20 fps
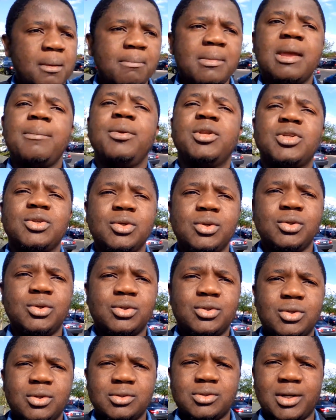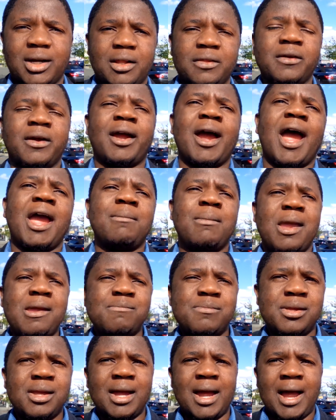Maybe to another guy,
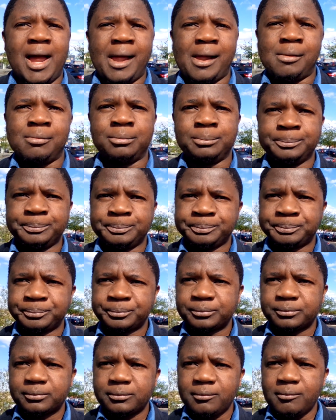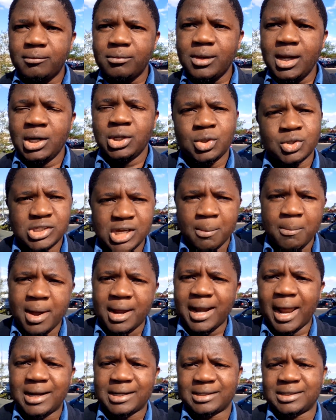maybe
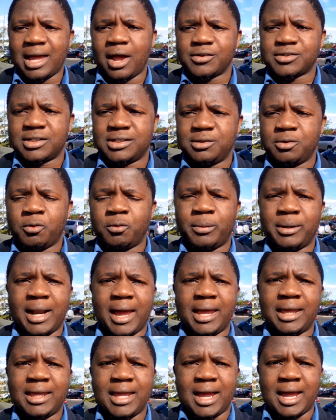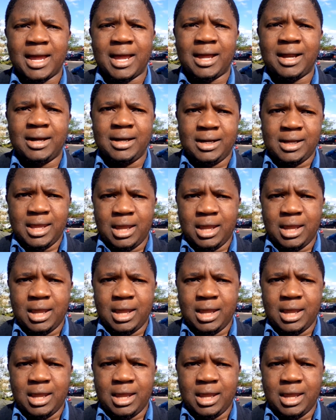someone 100,000, it will be like a